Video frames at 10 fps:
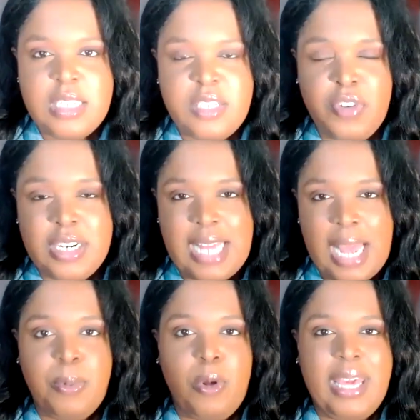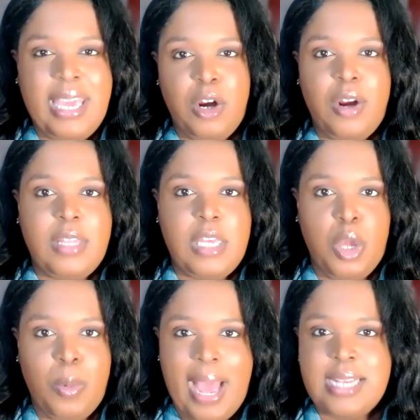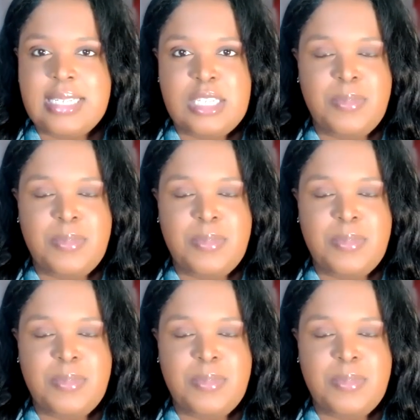So for example, here in the US,